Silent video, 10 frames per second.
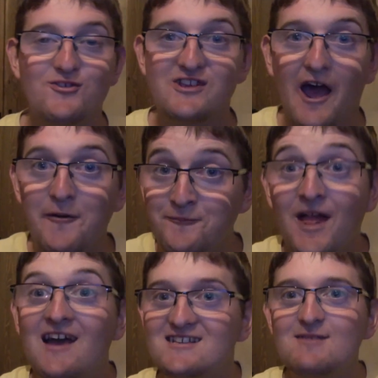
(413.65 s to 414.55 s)
So
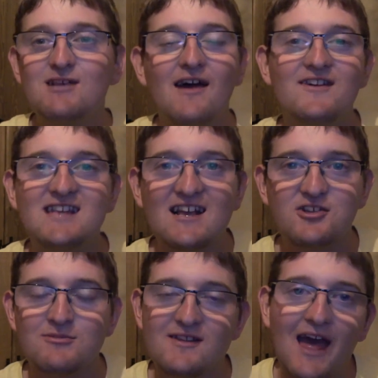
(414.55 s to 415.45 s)
seems like this has
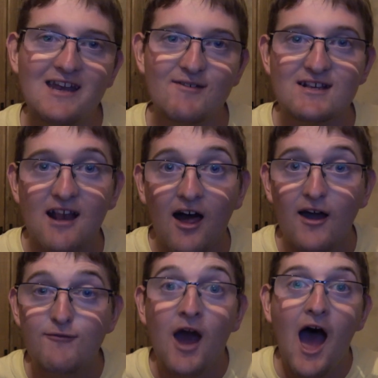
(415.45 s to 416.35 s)
come to the end of its
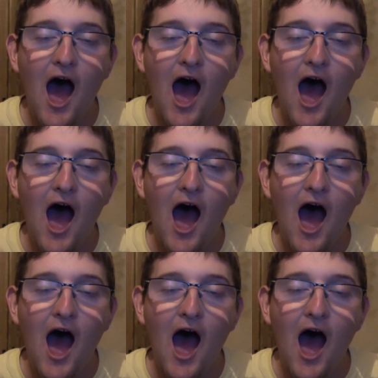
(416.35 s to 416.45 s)
life,